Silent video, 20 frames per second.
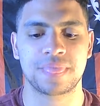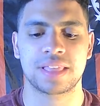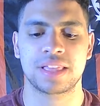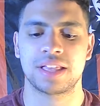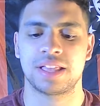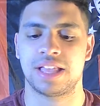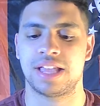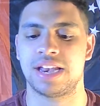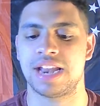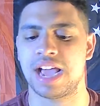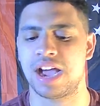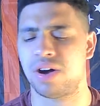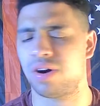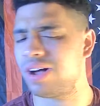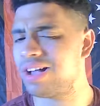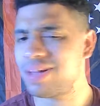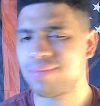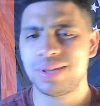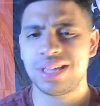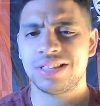And now,
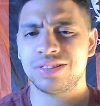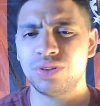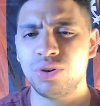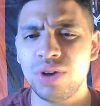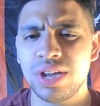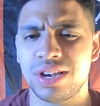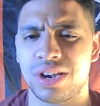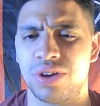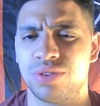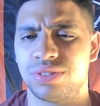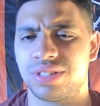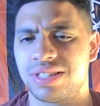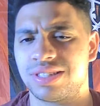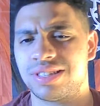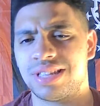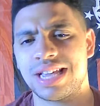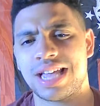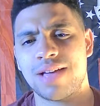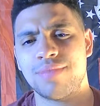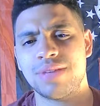I mean, Lloyd knows this.
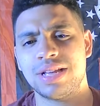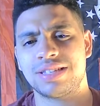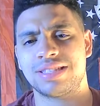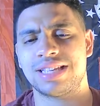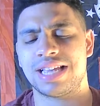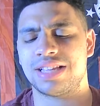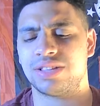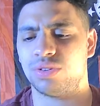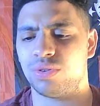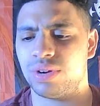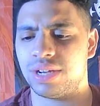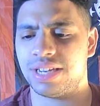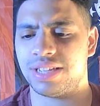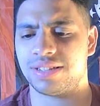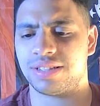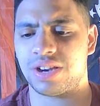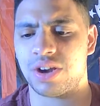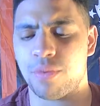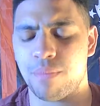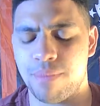Like, I'm not saying Lloyd
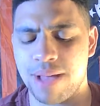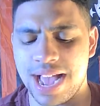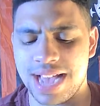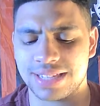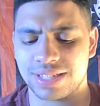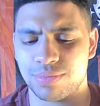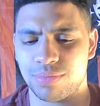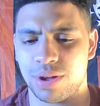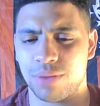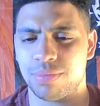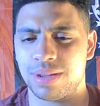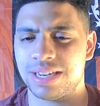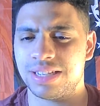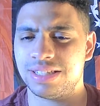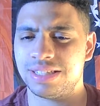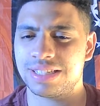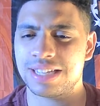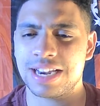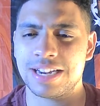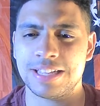doesn't know basketball, but it's
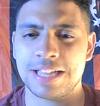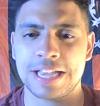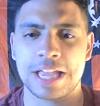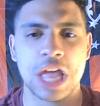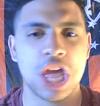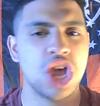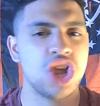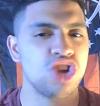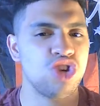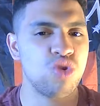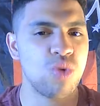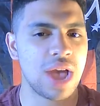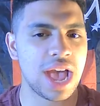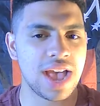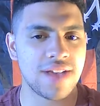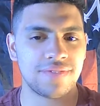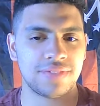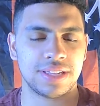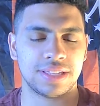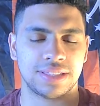just kind of like you
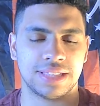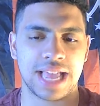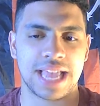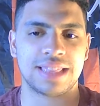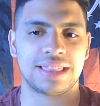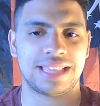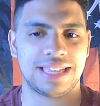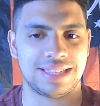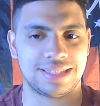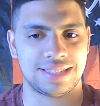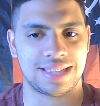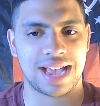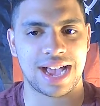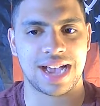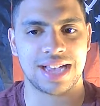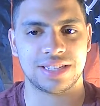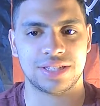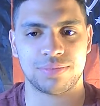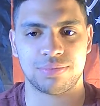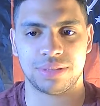have to let these
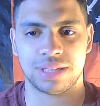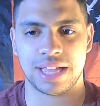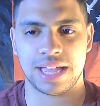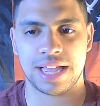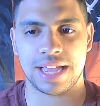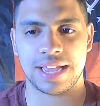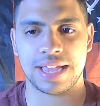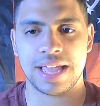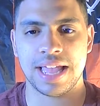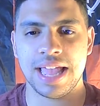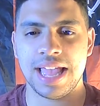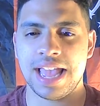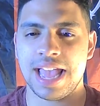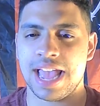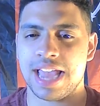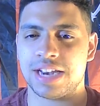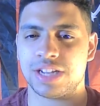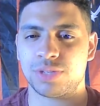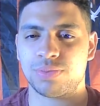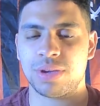guys play.
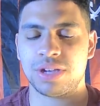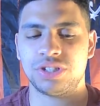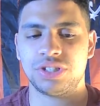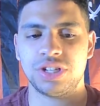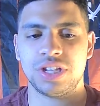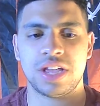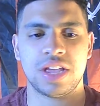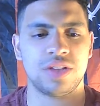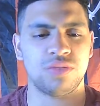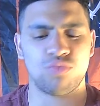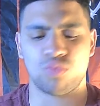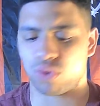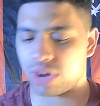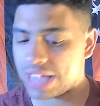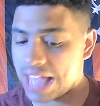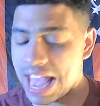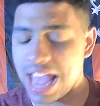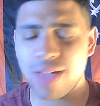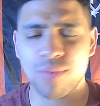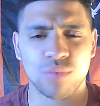And especially
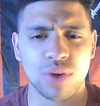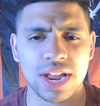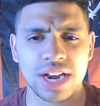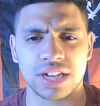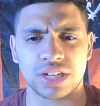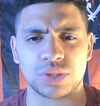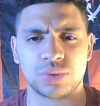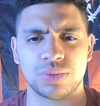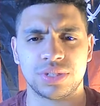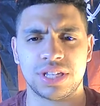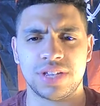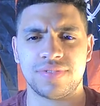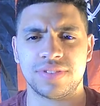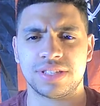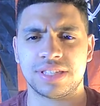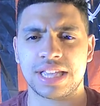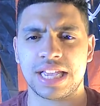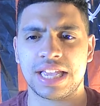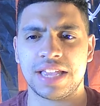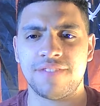Cam Reddish was even
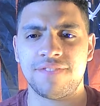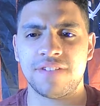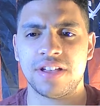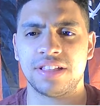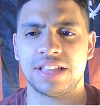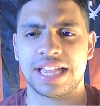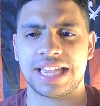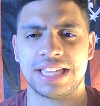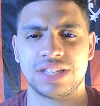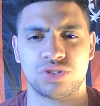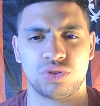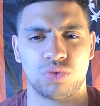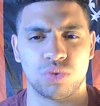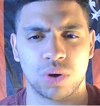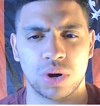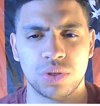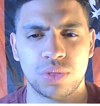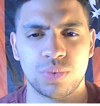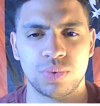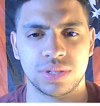saying he felt like his
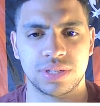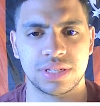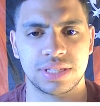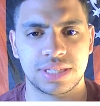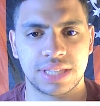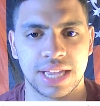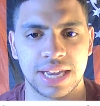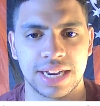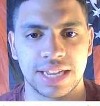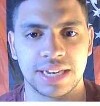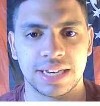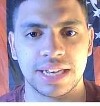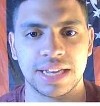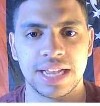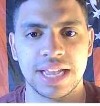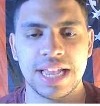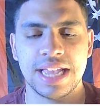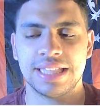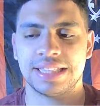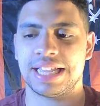growth was stunted.
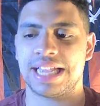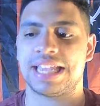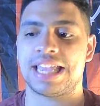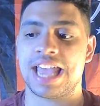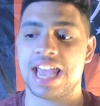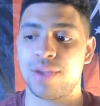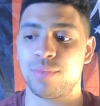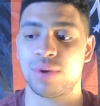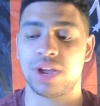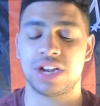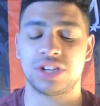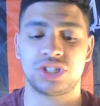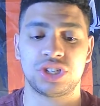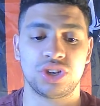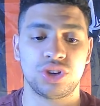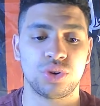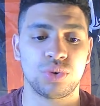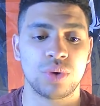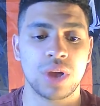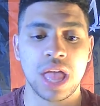Like Cam Reddish,
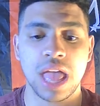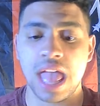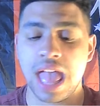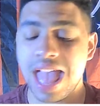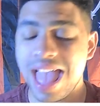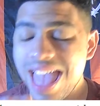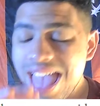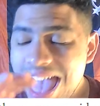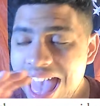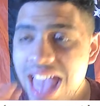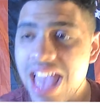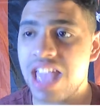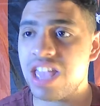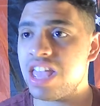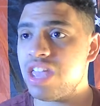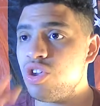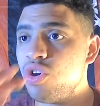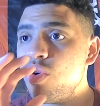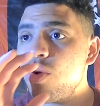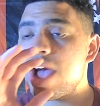who
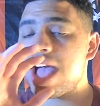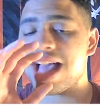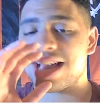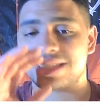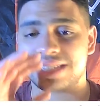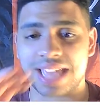you ask